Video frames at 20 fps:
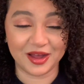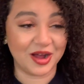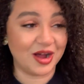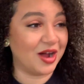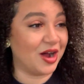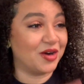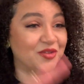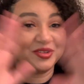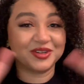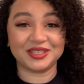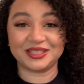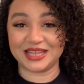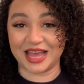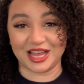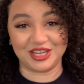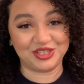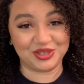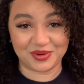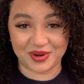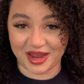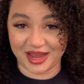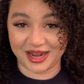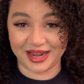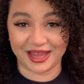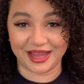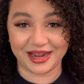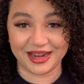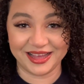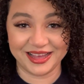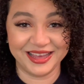
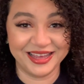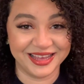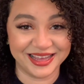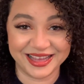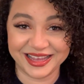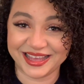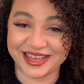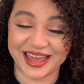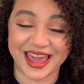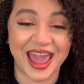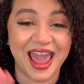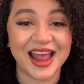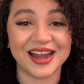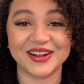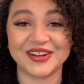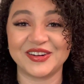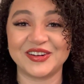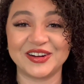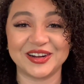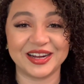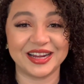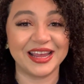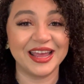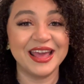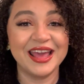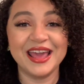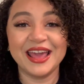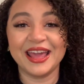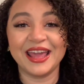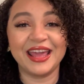oversaturated category
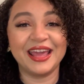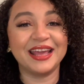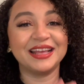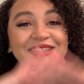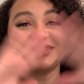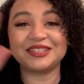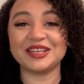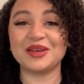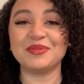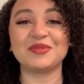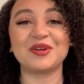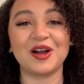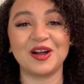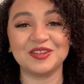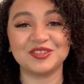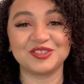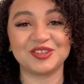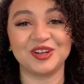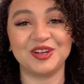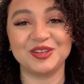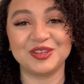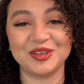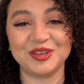and subculture on